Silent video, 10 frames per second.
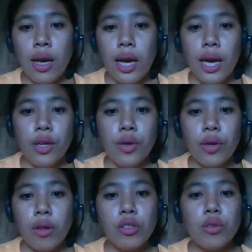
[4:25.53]
and you can
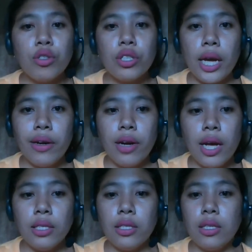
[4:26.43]
also share
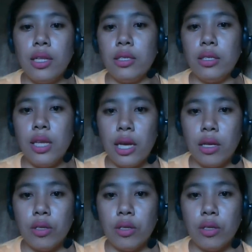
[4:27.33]
a statistic.